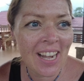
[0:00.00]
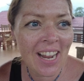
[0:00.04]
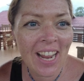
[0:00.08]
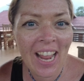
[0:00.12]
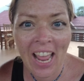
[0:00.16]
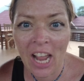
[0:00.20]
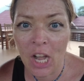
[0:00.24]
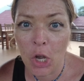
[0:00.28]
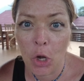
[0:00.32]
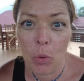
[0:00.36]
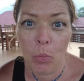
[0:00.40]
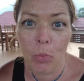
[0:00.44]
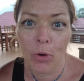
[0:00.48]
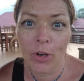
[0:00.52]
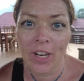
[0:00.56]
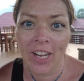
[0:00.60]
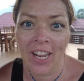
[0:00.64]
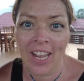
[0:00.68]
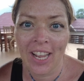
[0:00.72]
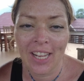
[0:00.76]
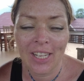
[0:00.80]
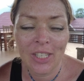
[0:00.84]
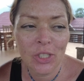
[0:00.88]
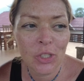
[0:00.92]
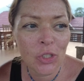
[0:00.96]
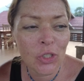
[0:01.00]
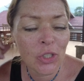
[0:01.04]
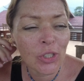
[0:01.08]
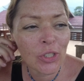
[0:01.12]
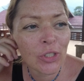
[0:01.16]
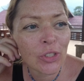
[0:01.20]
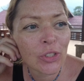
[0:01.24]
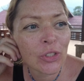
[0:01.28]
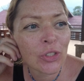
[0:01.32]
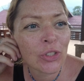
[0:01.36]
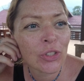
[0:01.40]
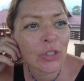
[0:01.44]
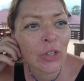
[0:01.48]
I had no more cash.
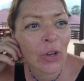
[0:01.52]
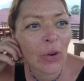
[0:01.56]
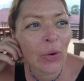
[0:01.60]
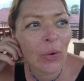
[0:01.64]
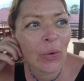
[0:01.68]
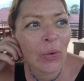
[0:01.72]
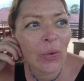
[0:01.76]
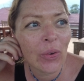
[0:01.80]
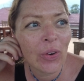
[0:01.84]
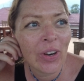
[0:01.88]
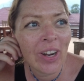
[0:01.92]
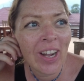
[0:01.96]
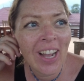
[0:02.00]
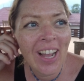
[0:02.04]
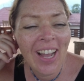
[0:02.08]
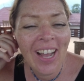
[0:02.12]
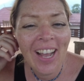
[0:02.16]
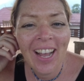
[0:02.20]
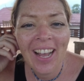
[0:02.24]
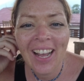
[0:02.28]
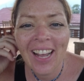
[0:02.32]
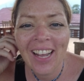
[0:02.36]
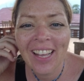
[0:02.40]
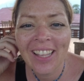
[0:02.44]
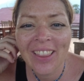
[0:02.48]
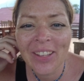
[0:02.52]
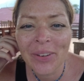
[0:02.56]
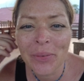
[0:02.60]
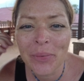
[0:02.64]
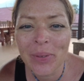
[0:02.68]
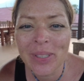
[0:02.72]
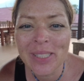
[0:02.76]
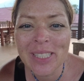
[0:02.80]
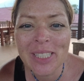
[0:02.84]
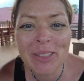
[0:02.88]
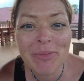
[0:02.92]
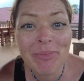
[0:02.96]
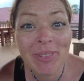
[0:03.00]
So there
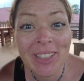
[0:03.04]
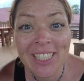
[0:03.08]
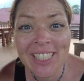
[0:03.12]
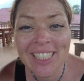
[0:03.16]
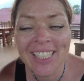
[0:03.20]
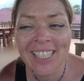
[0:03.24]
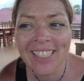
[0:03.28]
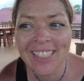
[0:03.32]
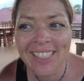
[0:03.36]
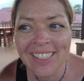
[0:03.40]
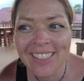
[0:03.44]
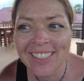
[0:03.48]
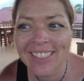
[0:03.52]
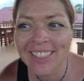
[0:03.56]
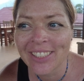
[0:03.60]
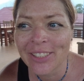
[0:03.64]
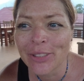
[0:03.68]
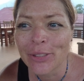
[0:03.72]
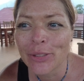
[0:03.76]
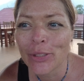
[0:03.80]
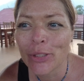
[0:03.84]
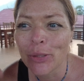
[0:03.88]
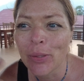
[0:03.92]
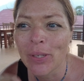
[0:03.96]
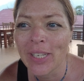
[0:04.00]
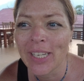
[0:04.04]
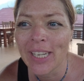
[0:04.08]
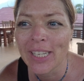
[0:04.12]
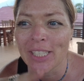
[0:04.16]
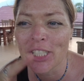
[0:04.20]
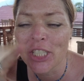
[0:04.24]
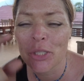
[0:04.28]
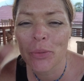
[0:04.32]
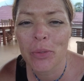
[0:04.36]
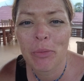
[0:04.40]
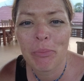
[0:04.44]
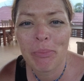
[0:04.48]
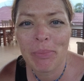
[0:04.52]
wasn't much I could do. So I
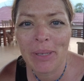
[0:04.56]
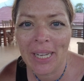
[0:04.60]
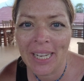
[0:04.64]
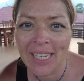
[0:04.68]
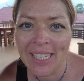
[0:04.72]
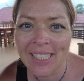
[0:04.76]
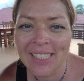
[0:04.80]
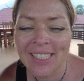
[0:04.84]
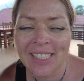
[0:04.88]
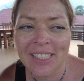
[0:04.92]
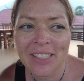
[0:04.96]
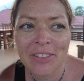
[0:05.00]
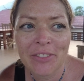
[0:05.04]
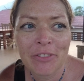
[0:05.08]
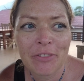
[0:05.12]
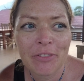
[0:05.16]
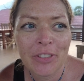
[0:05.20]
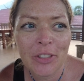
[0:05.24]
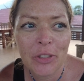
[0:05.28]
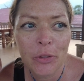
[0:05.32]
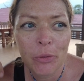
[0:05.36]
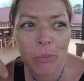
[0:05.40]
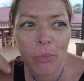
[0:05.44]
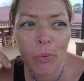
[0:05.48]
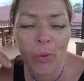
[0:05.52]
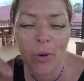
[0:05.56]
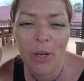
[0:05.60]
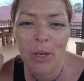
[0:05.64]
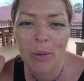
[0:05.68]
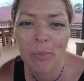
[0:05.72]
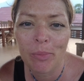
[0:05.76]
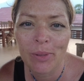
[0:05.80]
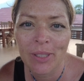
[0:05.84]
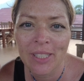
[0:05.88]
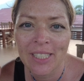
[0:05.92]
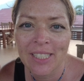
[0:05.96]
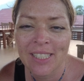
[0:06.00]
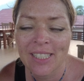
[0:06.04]
actually went back to the
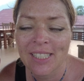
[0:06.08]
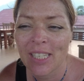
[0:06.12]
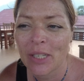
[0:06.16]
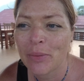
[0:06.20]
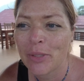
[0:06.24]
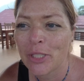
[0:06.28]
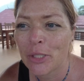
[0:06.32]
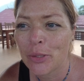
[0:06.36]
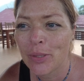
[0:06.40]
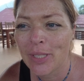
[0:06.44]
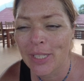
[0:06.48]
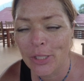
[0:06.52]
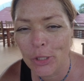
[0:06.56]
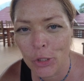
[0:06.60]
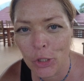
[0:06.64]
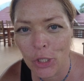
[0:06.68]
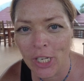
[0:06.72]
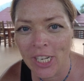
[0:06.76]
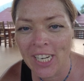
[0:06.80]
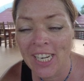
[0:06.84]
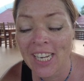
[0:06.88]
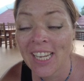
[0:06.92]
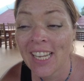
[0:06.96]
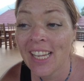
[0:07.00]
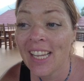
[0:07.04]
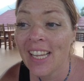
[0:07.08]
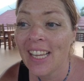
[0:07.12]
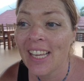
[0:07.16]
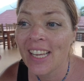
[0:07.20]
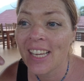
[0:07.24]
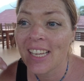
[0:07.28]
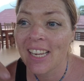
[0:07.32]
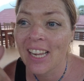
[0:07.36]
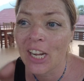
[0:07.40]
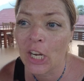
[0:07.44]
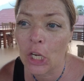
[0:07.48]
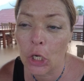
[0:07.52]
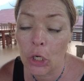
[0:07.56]
viewpoint place that I went to yesterday
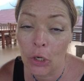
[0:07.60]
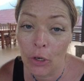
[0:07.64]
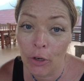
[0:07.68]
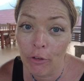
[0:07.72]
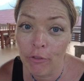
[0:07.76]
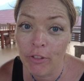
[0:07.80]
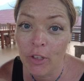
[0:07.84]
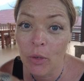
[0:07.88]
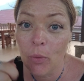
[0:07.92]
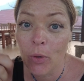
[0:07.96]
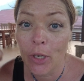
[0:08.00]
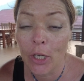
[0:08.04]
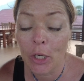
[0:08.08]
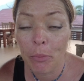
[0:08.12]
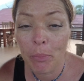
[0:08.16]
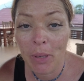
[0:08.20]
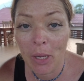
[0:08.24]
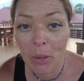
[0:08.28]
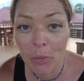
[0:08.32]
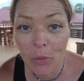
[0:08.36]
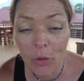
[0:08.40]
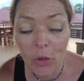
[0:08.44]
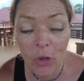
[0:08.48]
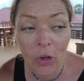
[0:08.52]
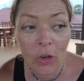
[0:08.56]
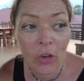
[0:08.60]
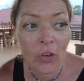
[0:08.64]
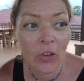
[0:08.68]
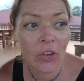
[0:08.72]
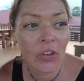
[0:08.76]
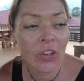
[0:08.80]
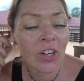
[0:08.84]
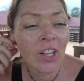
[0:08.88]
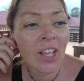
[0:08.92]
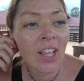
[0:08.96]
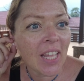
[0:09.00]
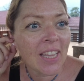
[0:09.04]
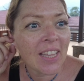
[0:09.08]
and had a coffee where I could pay with
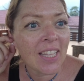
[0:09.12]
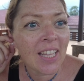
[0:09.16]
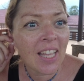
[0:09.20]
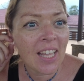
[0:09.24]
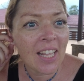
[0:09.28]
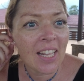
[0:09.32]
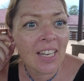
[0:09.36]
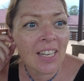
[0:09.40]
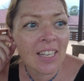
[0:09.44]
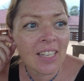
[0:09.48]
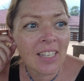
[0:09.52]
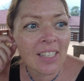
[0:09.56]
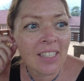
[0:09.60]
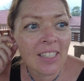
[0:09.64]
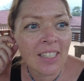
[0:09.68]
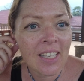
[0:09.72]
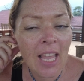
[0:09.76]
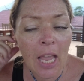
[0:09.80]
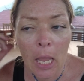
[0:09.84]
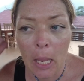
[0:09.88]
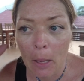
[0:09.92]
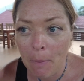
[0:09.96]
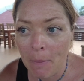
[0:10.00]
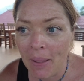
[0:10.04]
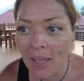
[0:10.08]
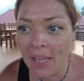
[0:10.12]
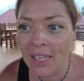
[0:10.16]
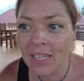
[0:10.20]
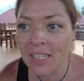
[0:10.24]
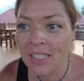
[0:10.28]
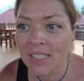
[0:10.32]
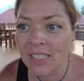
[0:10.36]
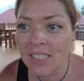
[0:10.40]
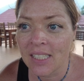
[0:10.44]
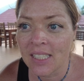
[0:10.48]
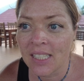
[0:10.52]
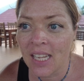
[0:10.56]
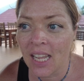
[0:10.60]
card, and then came back
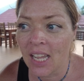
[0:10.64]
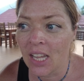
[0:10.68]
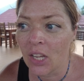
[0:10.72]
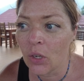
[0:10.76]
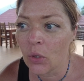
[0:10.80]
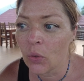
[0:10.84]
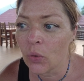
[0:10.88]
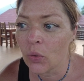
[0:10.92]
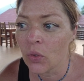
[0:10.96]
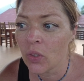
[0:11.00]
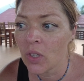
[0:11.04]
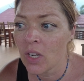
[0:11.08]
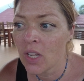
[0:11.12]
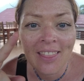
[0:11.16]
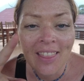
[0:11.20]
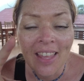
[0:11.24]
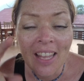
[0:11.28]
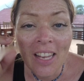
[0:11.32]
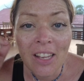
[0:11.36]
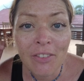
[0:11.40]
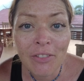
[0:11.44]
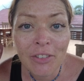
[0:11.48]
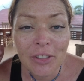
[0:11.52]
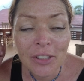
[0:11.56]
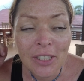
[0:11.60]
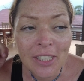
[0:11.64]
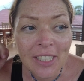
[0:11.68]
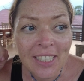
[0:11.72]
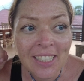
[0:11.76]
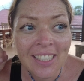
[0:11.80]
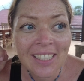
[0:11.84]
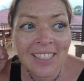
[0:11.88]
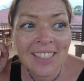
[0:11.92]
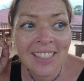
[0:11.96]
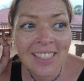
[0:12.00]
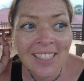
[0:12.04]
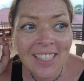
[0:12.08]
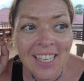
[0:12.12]
into town.
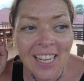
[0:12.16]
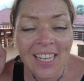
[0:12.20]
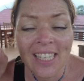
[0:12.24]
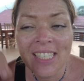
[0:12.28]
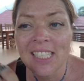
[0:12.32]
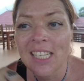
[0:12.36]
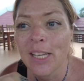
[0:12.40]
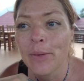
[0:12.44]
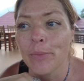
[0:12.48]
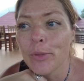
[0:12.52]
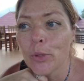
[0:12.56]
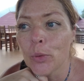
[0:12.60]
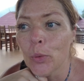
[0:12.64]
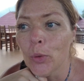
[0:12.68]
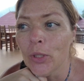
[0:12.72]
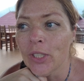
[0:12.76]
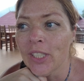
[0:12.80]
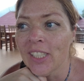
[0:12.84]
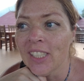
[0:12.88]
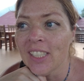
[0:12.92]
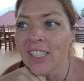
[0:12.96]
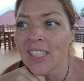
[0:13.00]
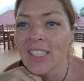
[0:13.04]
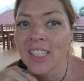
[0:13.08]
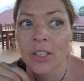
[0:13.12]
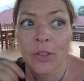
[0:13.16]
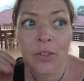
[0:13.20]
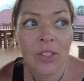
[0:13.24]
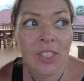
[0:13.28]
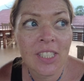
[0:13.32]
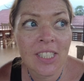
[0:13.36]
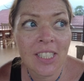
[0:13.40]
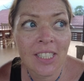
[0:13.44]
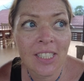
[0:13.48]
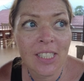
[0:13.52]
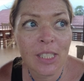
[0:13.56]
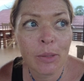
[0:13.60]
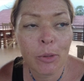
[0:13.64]
Thankfully, the ATM was working. Now the
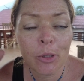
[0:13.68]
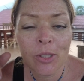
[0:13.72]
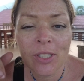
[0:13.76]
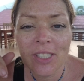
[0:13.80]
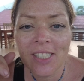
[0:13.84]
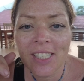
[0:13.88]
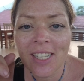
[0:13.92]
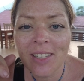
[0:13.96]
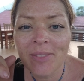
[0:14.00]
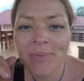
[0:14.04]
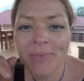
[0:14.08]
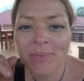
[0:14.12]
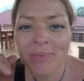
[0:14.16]
sun is about to set,